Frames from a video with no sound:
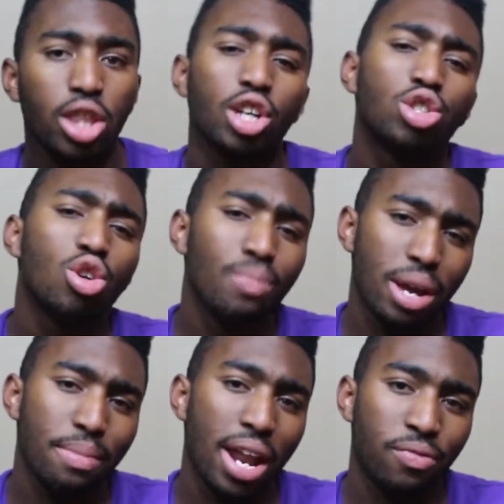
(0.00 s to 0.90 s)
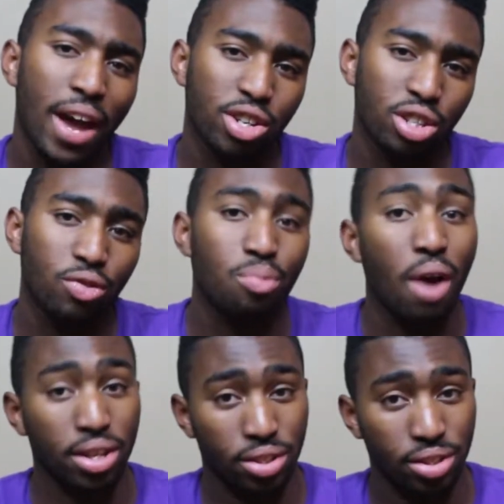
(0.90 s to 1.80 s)
There are two main manufacturers for
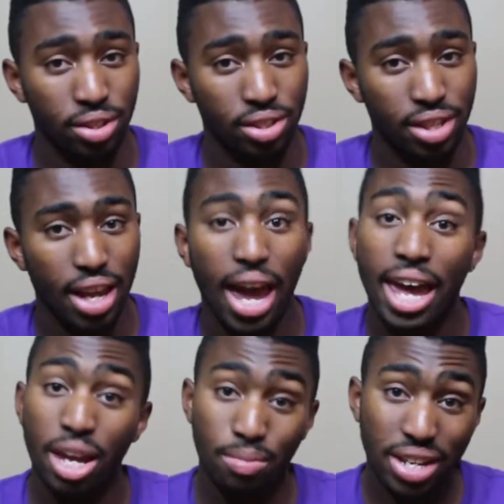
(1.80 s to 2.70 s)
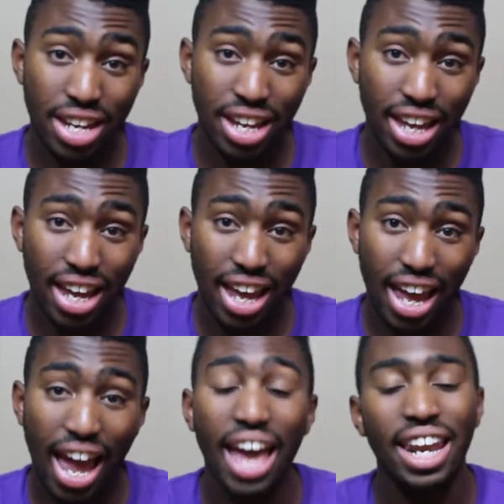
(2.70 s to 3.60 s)
processors, AMD
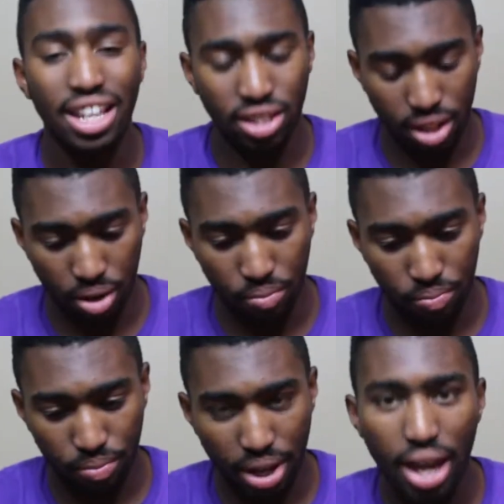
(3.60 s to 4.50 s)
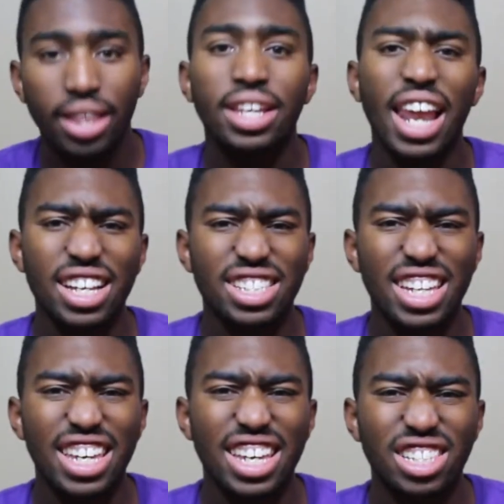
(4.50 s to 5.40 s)
and Intel. The next
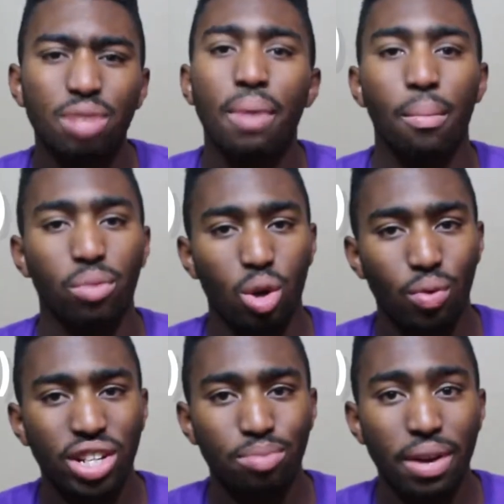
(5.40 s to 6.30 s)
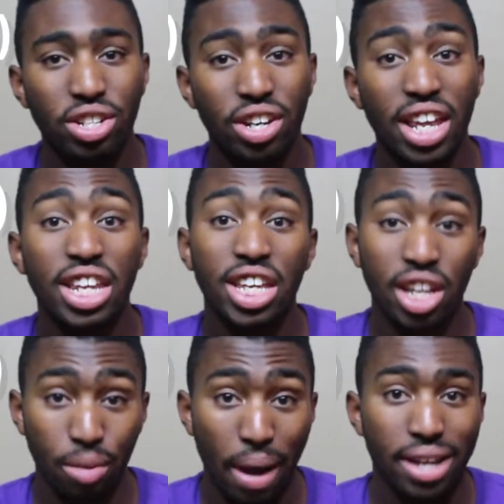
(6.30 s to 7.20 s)
thing is the memory, which is measured in
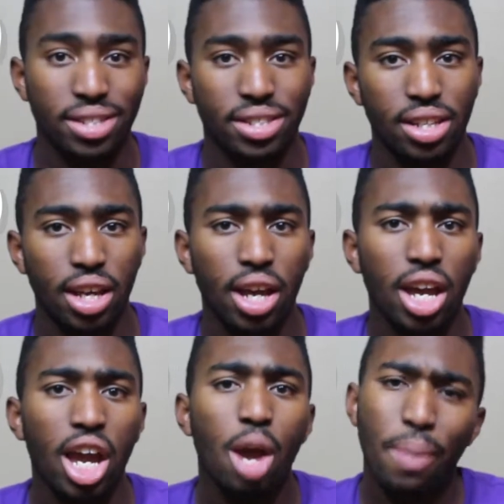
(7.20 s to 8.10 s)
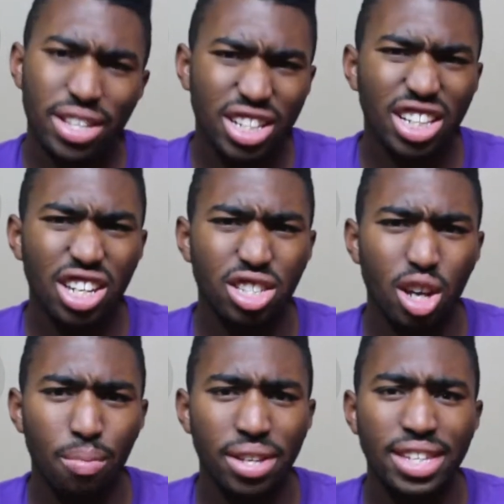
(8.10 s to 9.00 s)
gigabytes. It basically
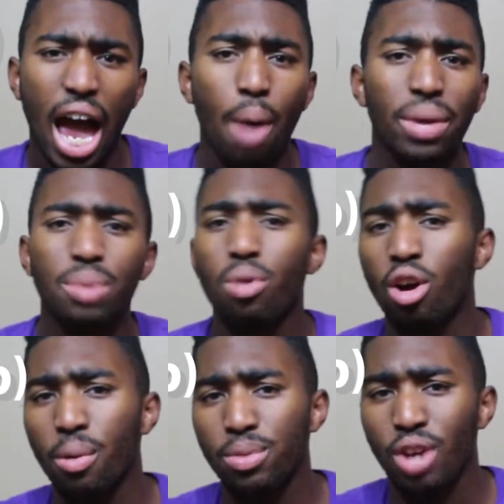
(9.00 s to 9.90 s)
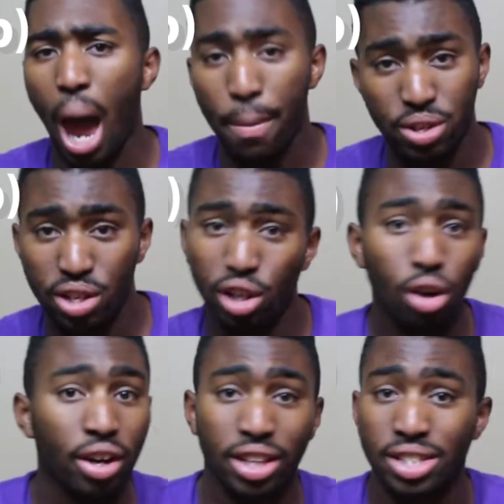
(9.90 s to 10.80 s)
determines how many programs or apps you can
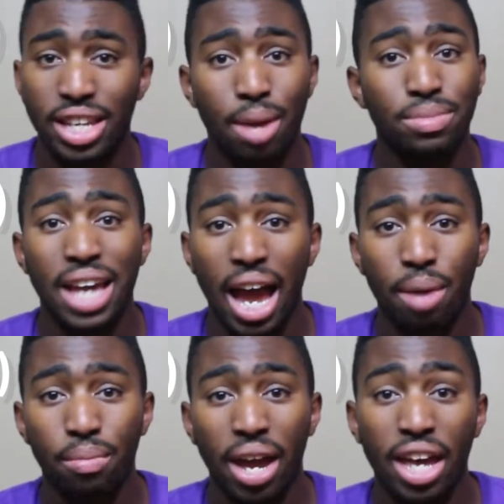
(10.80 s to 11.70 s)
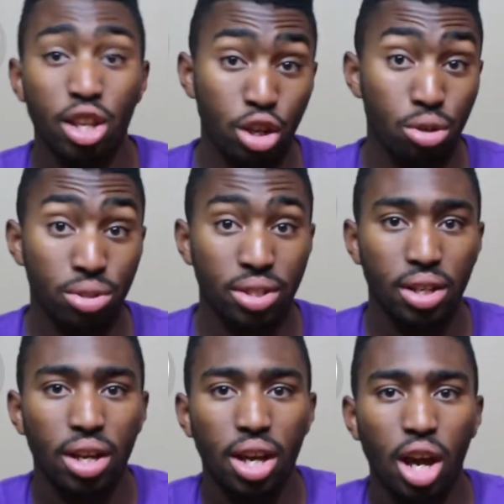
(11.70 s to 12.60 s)
load at the same time and
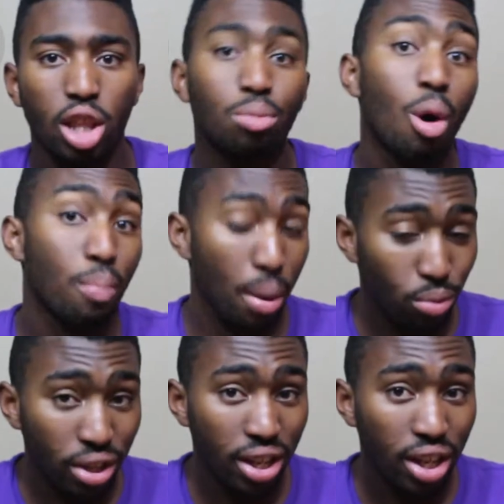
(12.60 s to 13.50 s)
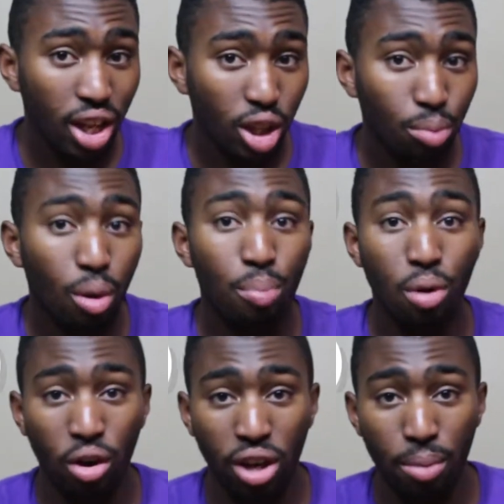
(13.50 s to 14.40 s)
use. The more memory, the more
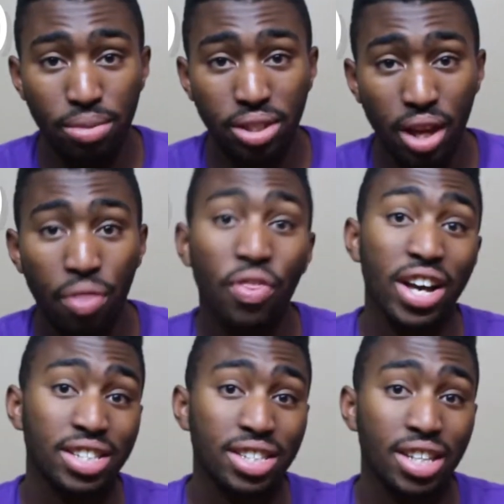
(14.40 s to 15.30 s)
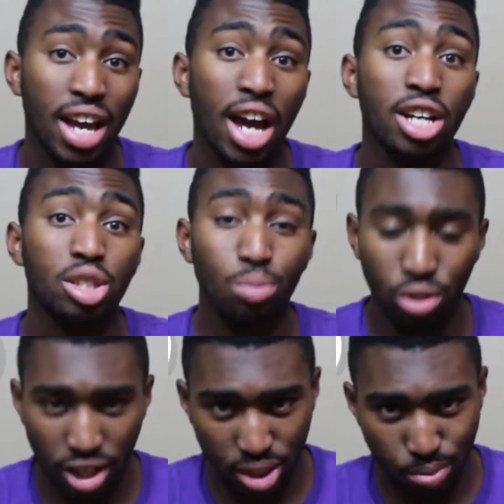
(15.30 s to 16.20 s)
programs, thus a
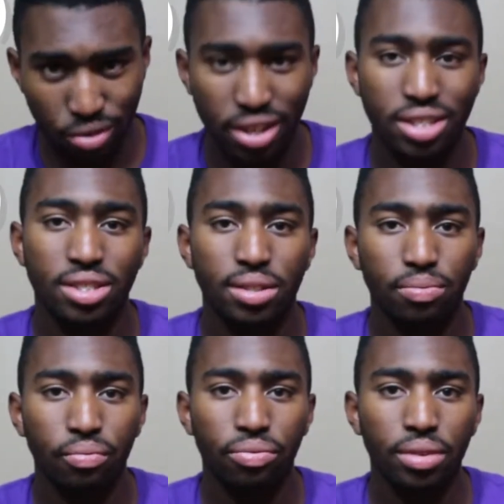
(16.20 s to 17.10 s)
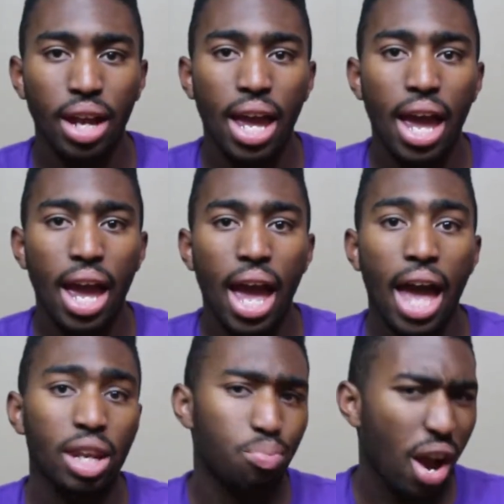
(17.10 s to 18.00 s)
smoother experience.
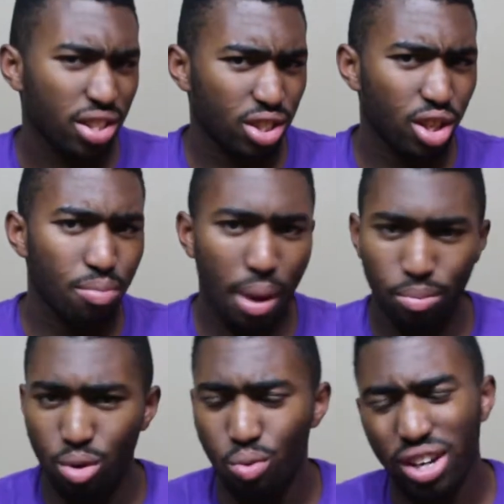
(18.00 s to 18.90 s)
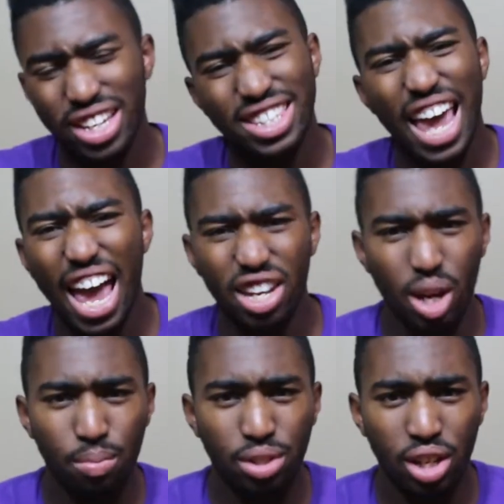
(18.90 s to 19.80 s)
And the processor and memory work in
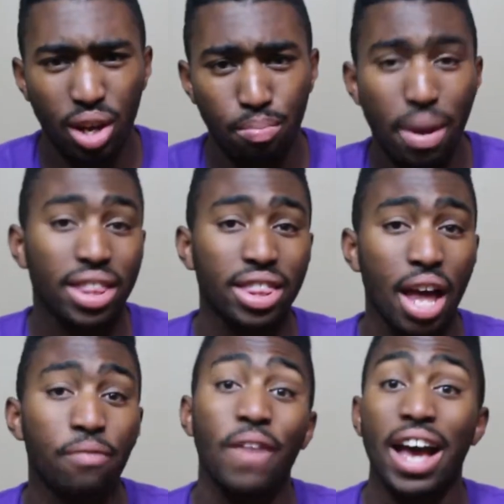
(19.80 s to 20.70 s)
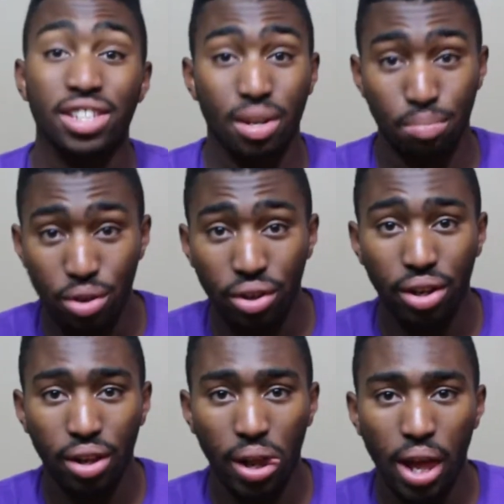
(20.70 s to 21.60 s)
tandem to make a fast computer.